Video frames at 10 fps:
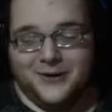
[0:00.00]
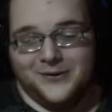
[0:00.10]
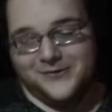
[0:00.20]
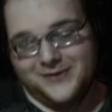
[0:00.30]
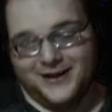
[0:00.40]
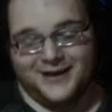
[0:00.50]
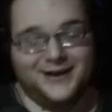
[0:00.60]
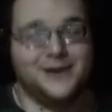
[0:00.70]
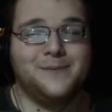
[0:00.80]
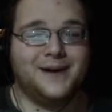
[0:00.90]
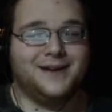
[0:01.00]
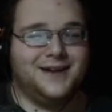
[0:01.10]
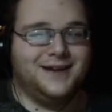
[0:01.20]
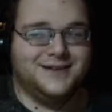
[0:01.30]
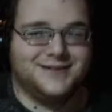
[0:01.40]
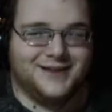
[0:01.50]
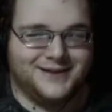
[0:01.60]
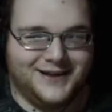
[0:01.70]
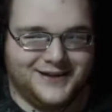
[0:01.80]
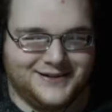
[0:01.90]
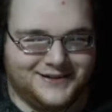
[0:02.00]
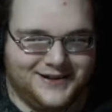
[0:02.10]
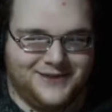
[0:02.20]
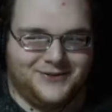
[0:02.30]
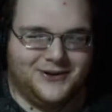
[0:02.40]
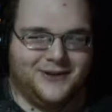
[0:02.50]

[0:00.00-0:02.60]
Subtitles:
oh yeah, now my kid is suddenly a delinquent